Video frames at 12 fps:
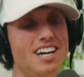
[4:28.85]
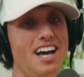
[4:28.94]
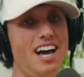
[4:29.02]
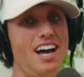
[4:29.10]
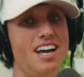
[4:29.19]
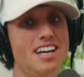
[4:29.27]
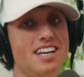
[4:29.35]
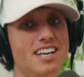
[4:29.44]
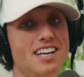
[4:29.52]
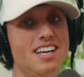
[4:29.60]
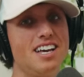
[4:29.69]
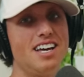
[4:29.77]
I
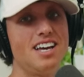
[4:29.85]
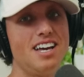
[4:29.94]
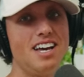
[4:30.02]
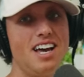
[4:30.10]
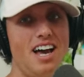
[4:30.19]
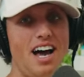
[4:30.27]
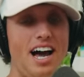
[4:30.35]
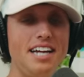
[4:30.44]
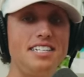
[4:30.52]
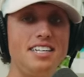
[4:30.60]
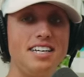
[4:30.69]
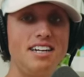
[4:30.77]
I
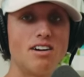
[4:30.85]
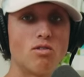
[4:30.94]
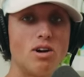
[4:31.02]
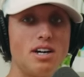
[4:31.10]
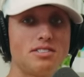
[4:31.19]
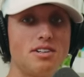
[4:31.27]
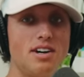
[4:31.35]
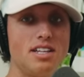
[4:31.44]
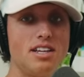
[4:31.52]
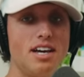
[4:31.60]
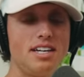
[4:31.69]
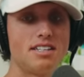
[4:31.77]
did uh, so I
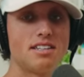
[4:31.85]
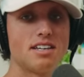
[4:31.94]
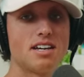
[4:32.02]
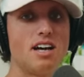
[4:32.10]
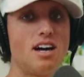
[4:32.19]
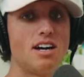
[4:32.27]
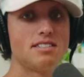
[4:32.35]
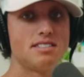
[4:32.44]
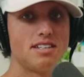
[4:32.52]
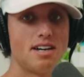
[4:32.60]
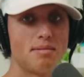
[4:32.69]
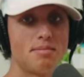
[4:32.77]
liked the
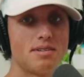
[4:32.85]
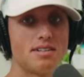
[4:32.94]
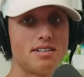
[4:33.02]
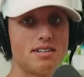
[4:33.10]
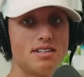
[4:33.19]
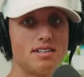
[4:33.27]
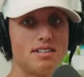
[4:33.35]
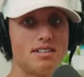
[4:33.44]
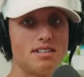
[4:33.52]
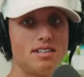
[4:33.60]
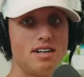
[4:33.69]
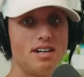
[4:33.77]
concept
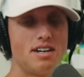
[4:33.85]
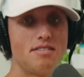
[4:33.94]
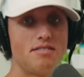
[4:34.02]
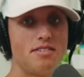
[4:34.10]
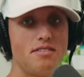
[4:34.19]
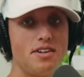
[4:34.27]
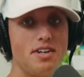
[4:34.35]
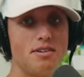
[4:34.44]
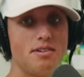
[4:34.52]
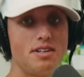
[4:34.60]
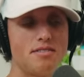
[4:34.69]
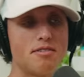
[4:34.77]
of the video
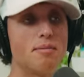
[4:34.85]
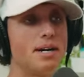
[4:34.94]
we did for